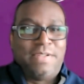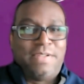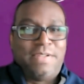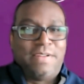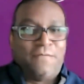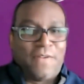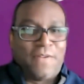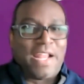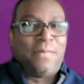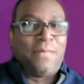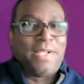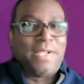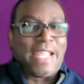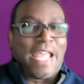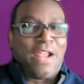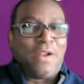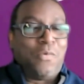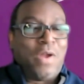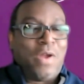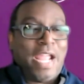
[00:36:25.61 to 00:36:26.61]
develop it
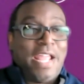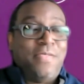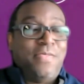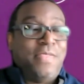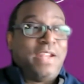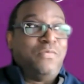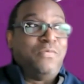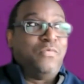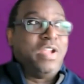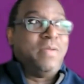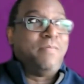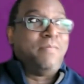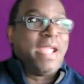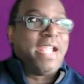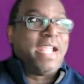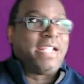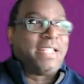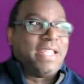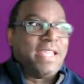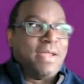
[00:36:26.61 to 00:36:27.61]
that way, and then we
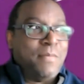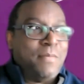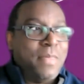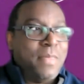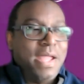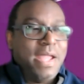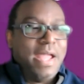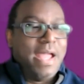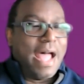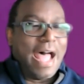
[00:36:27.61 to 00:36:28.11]
make them,